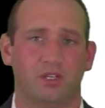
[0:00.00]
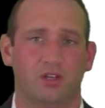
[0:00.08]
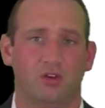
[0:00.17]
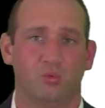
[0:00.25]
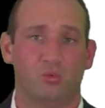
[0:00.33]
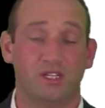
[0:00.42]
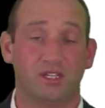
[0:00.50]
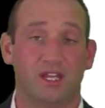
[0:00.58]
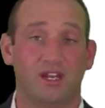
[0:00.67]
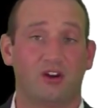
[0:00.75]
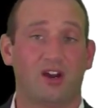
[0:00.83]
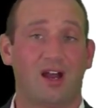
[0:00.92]
when they
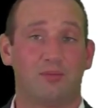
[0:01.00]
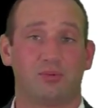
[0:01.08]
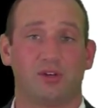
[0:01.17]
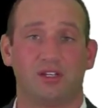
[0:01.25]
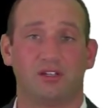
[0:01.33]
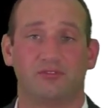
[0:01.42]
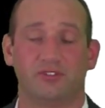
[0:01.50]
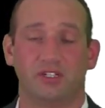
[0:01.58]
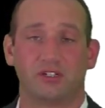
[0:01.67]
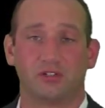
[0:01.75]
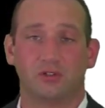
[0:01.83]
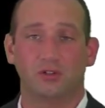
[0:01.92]
are operating a
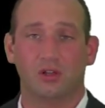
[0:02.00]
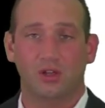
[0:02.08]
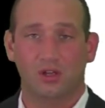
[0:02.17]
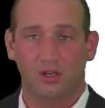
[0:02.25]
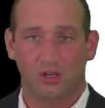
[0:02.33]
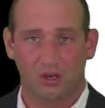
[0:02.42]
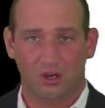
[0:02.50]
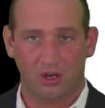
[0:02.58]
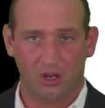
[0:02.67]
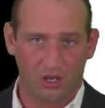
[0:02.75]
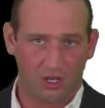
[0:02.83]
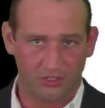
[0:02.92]
vehicle
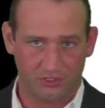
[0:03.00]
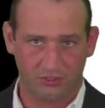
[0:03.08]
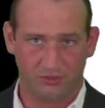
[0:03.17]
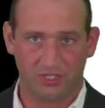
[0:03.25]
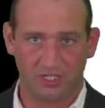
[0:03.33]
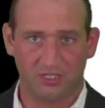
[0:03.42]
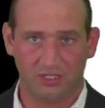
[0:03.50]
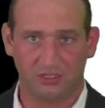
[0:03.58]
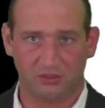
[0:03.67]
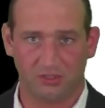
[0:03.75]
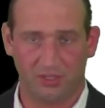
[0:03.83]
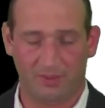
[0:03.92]
under the
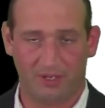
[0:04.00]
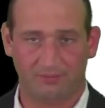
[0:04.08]
legal limit.